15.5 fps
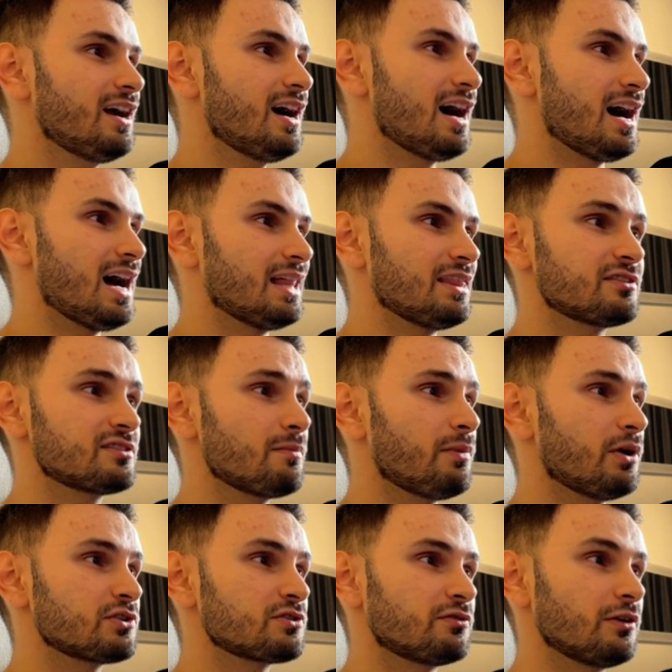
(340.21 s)
Uh, there's a
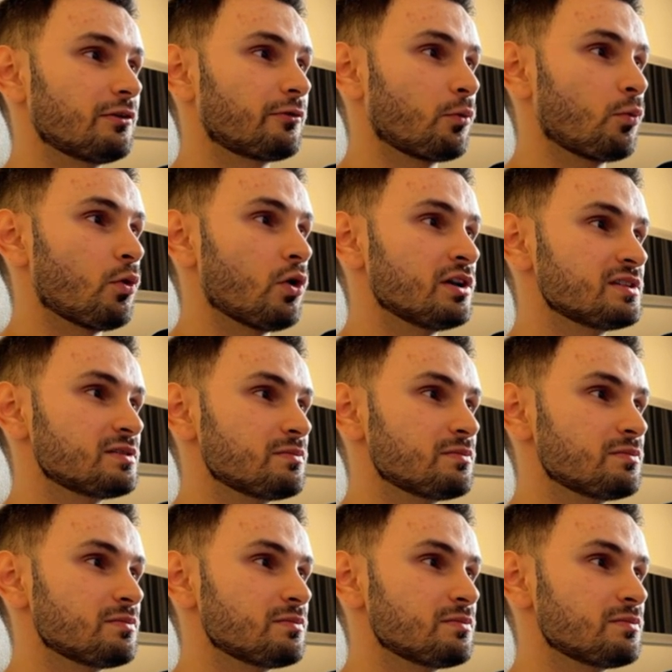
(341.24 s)
bunch of different ones.